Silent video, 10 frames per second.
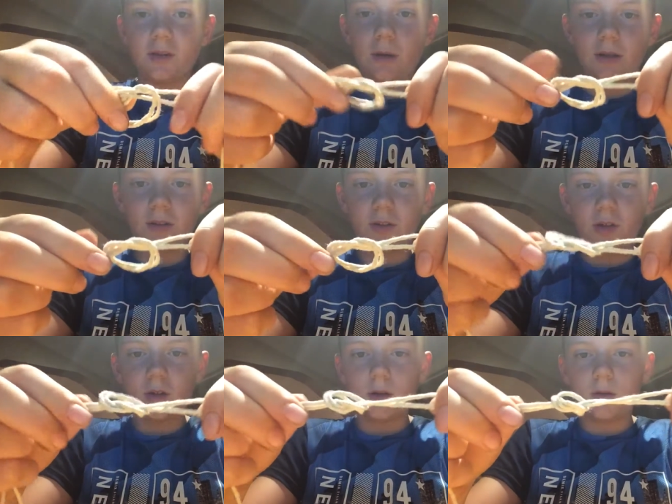two ends
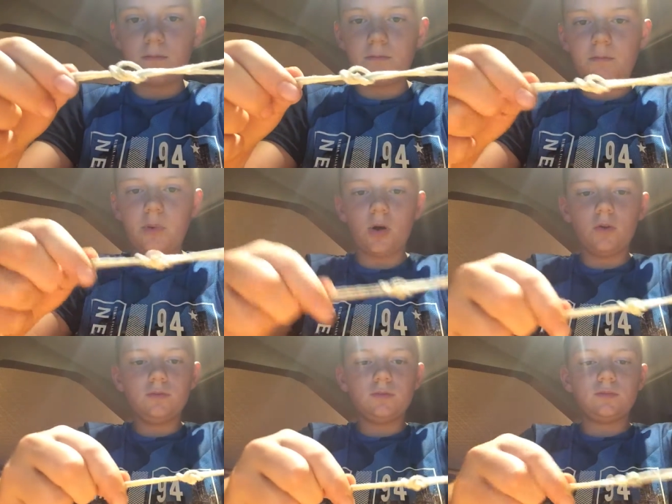and
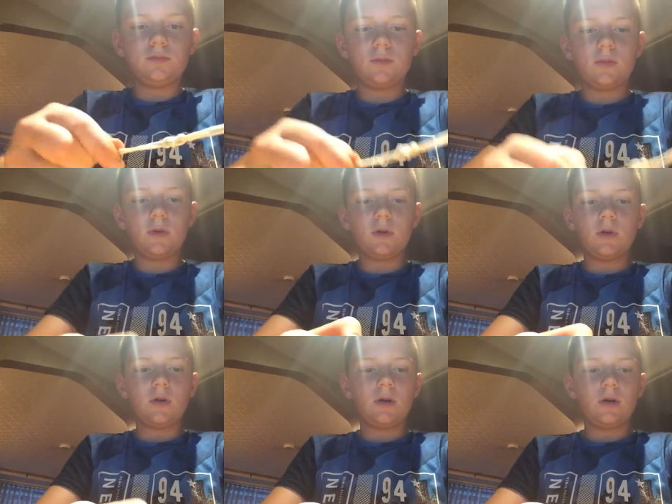pull.
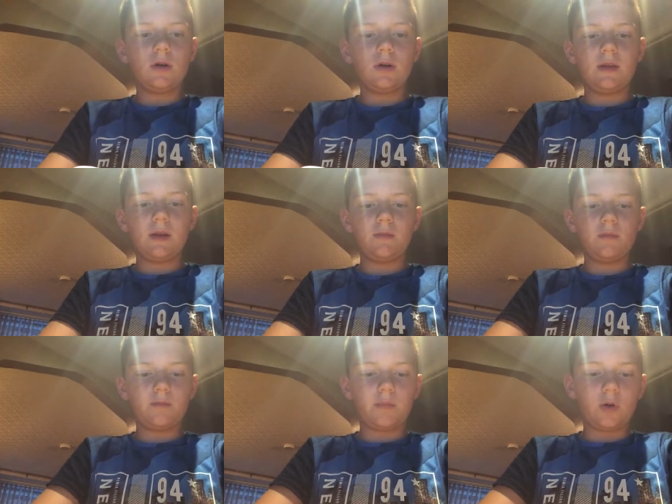And then
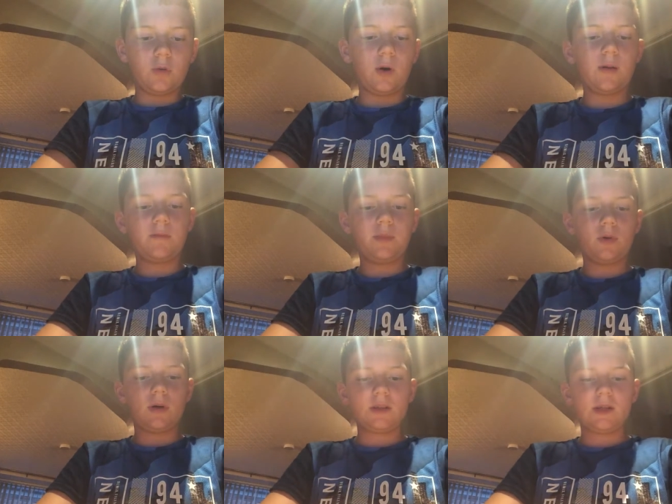pull one,
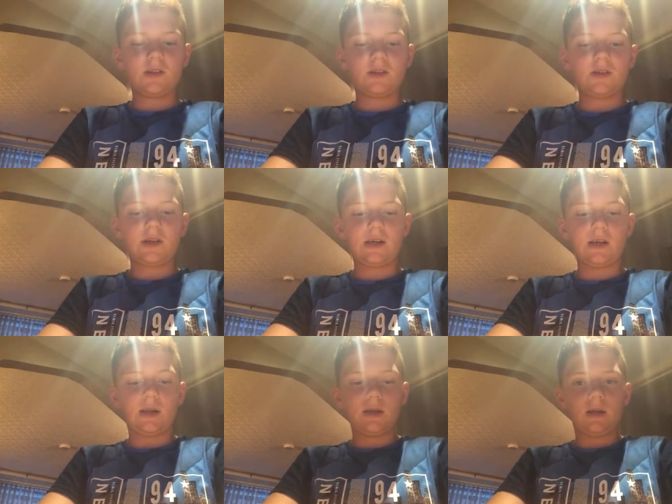pull that nice and tight.